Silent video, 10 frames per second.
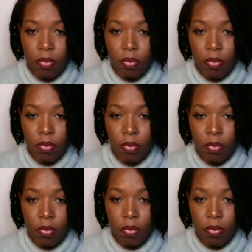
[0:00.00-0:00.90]

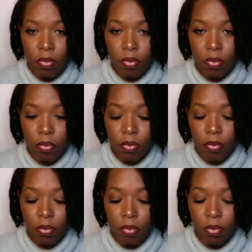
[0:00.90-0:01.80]

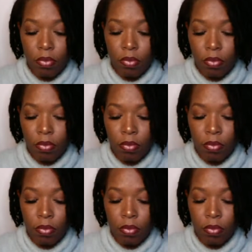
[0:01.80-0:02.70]

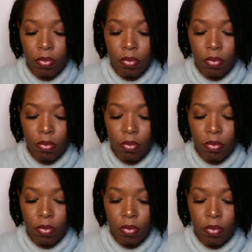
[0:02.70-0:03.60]

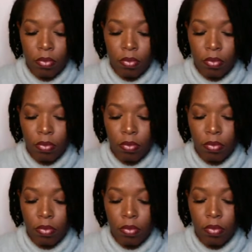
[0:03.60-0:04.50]

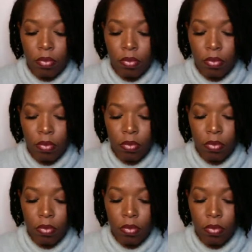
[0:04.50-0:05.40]

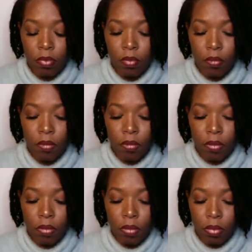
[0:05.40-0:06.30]

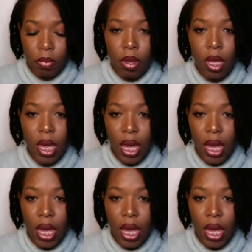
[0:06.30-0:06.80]
[no speech]